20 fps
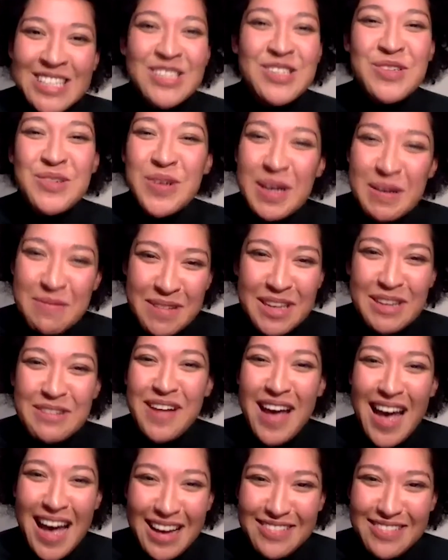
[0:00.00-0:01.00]
dreaming of
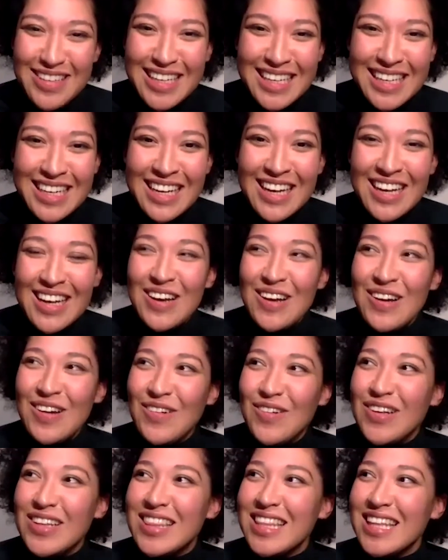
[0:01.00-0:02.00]
having
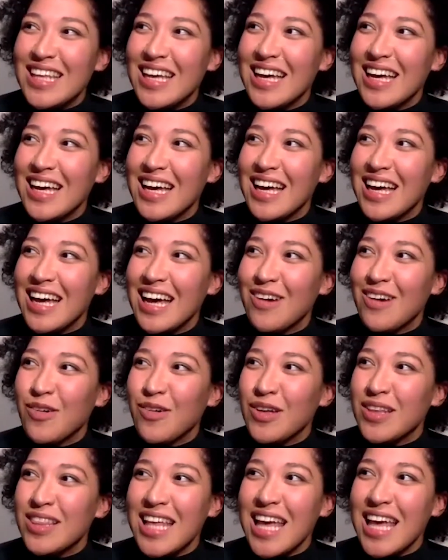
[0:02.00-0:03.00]
with
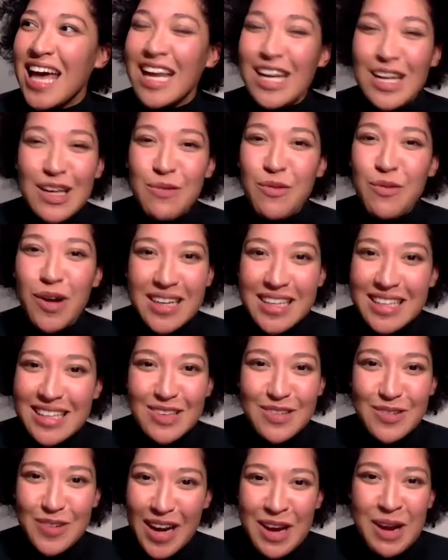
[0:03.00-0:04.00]
with anyone in
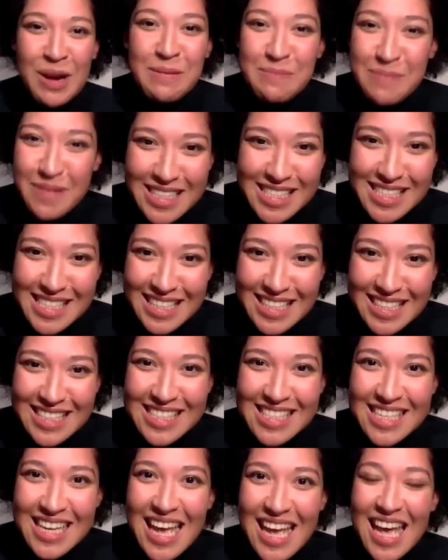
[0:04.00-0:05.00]
the record
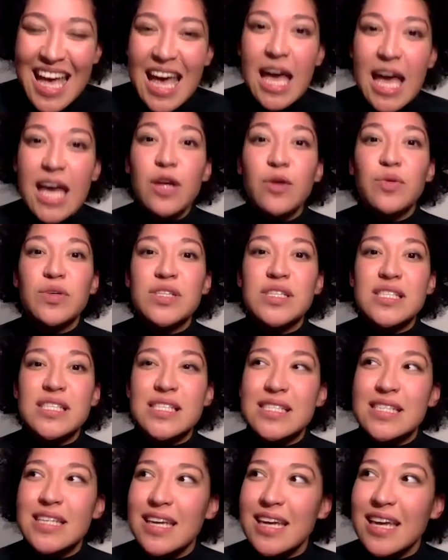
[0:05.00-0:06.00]
business. And it
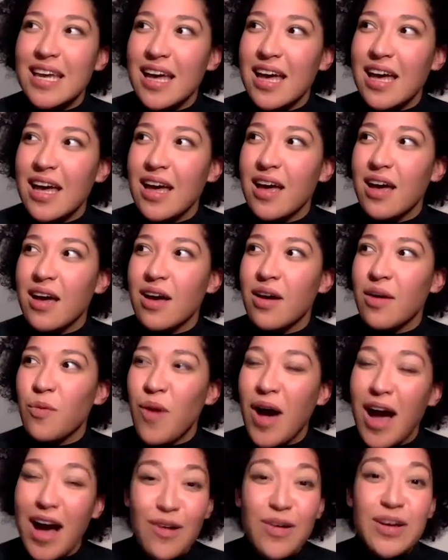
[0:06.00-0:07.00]
was
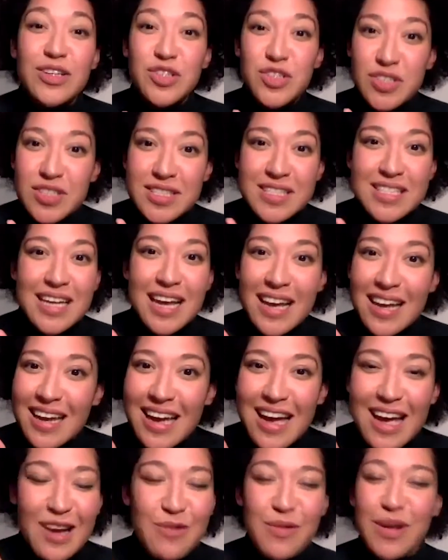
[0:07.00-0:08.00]
wow, it just I
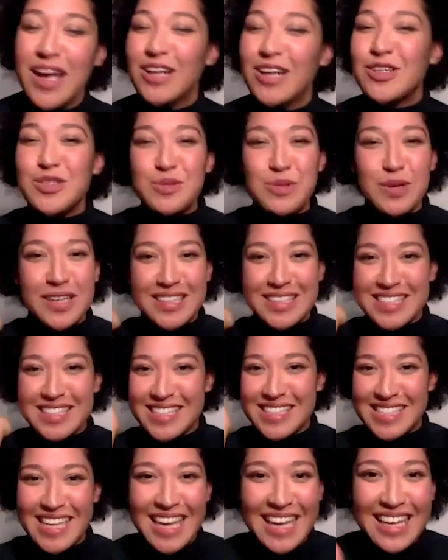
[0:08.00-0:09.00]
anyway, I just wanted to
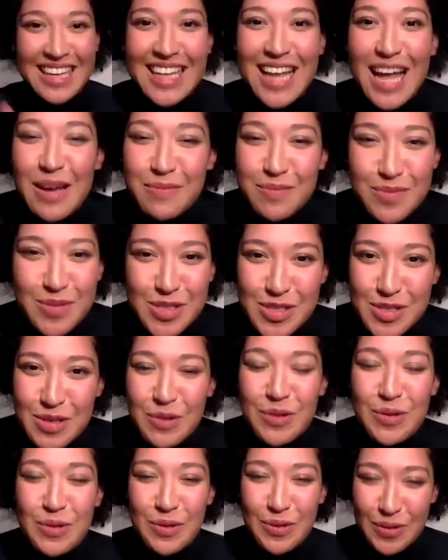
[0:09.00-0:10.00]
say I'm so